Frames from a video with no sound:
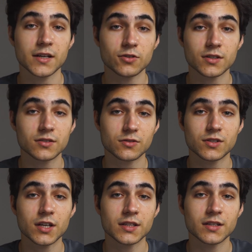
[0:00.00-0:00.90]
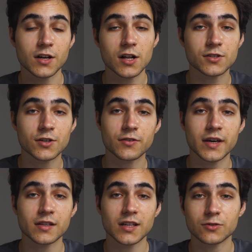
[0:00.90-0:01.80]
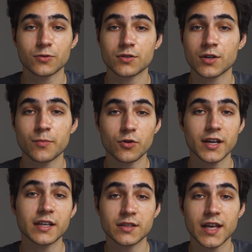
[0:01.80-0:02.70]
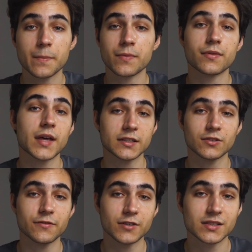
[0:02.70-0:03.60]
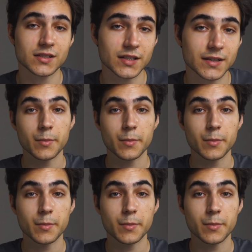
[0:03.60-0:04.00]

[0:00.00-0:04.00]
in order to study the culture and the literature more in depth at university.